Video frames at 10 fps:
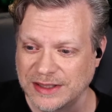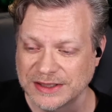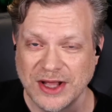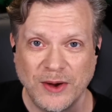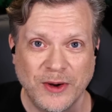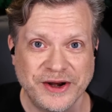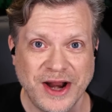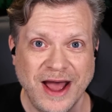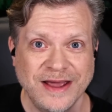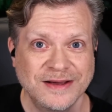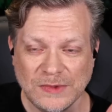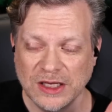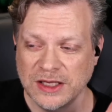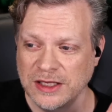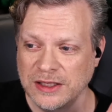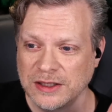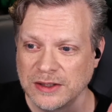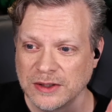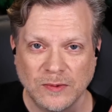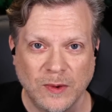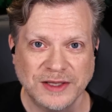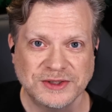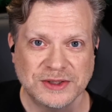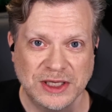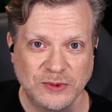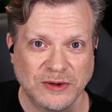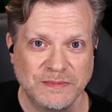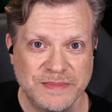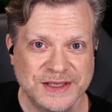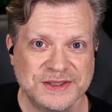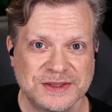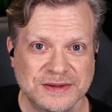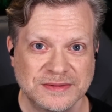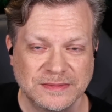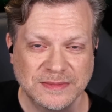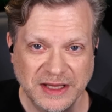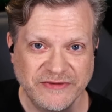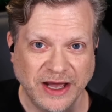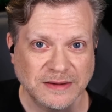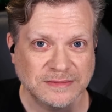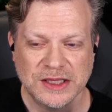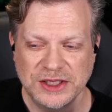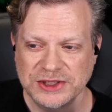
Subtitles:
not want to die. He will miss living.